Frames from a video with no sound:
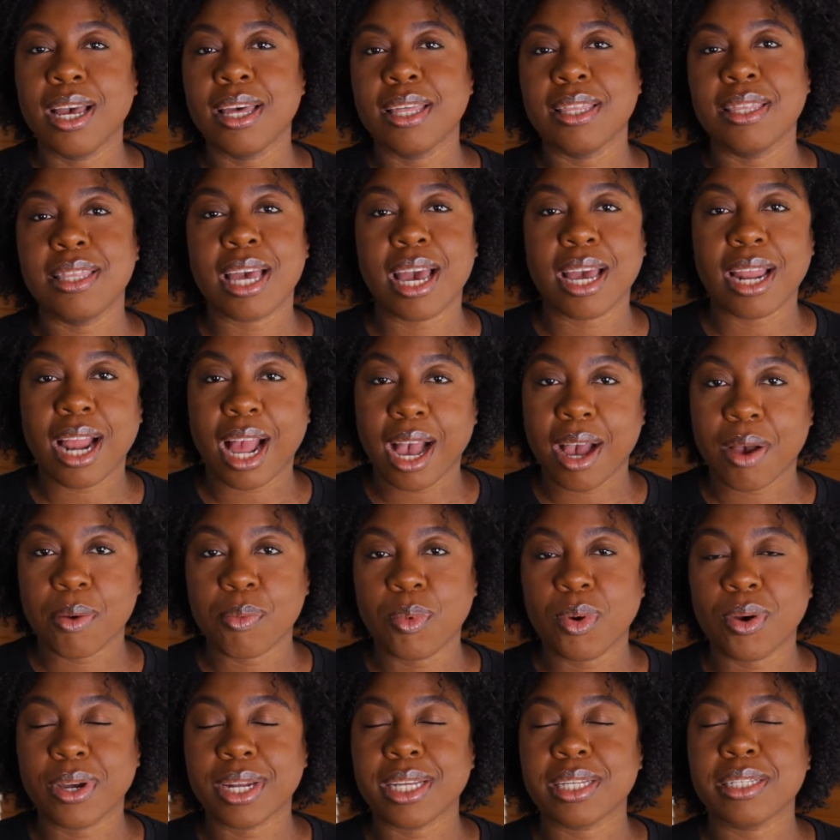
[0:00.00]
that I
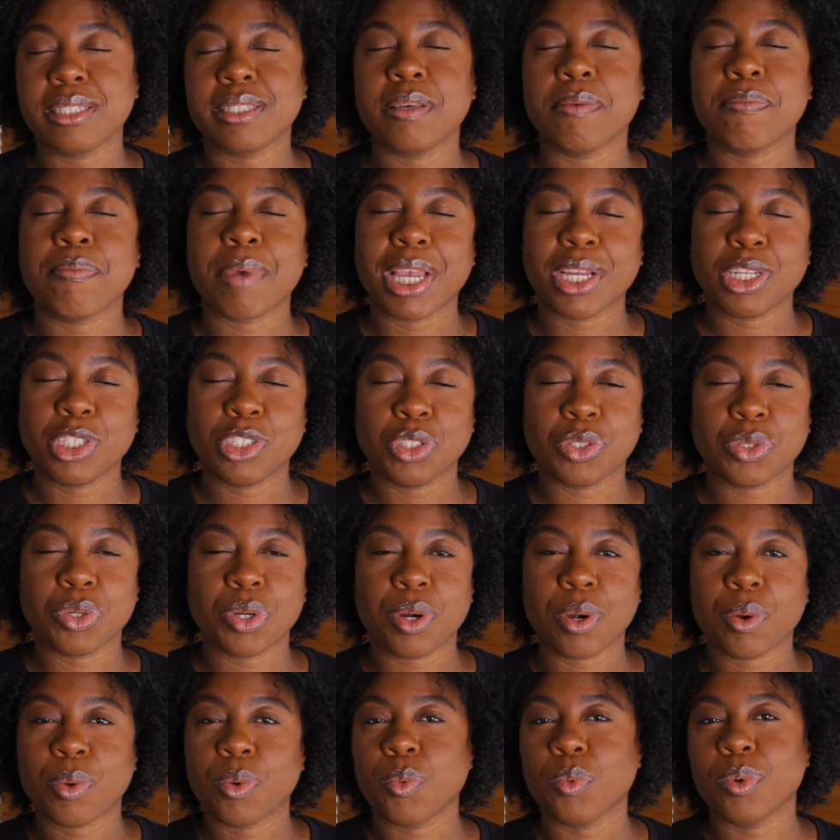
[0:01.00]
wanted to make
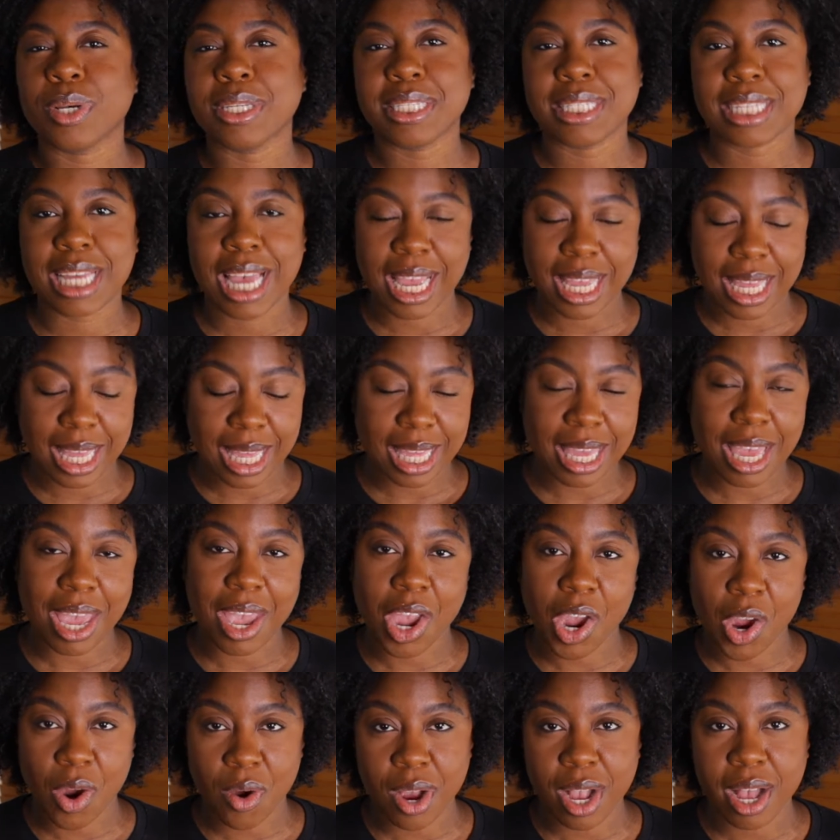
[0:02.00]
sure was taken
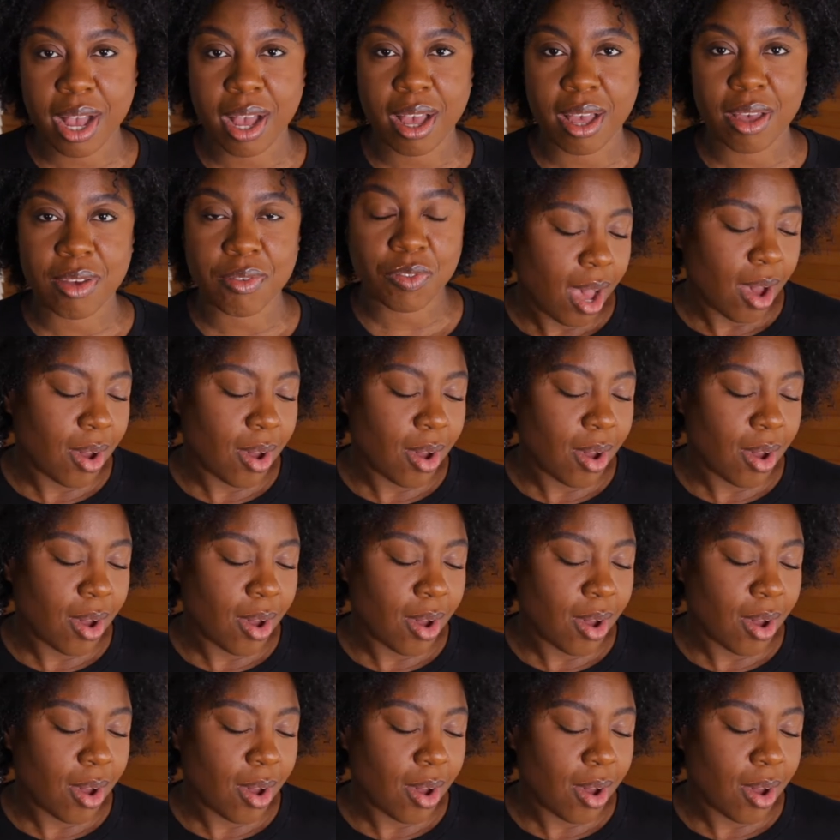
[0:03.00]
care of.